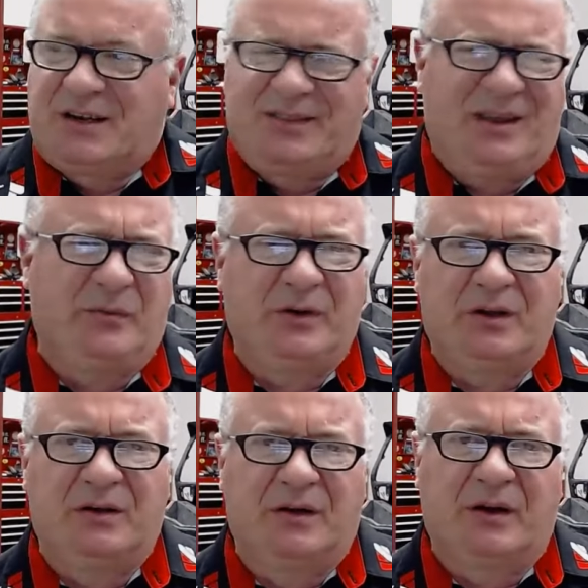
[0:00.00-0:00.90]
and I think we
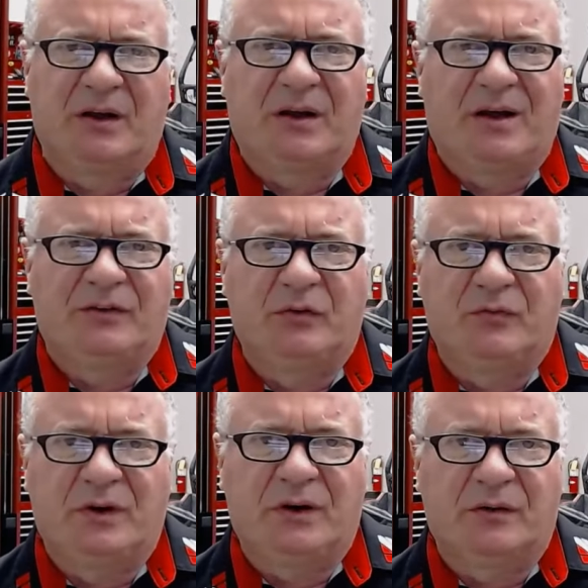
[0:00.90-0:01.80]
did a how-to
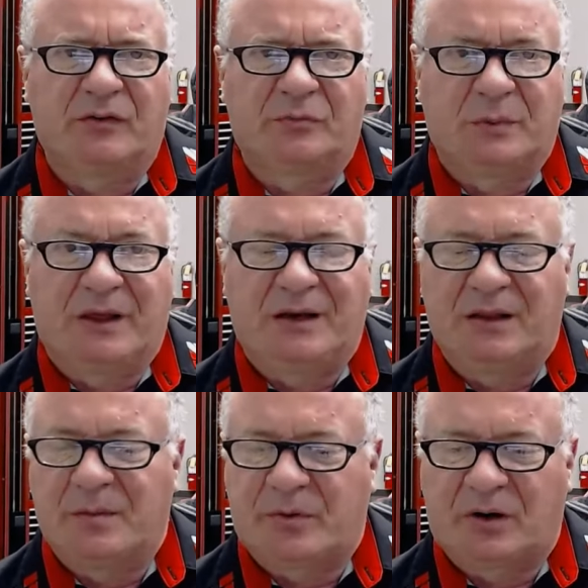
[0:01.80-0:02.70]
video
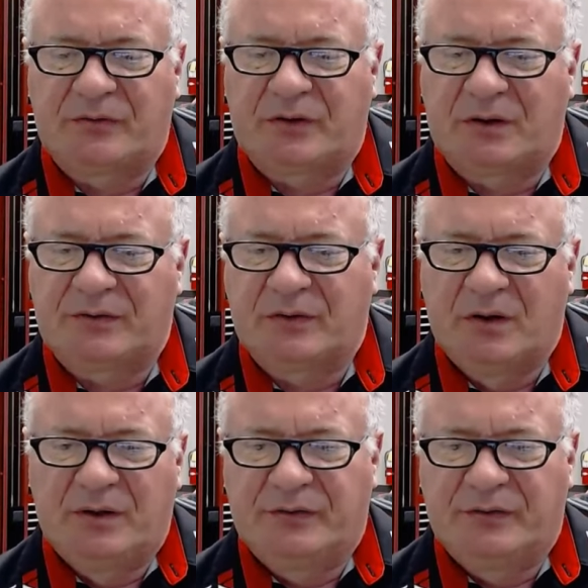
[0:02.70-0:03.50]
explaining that process.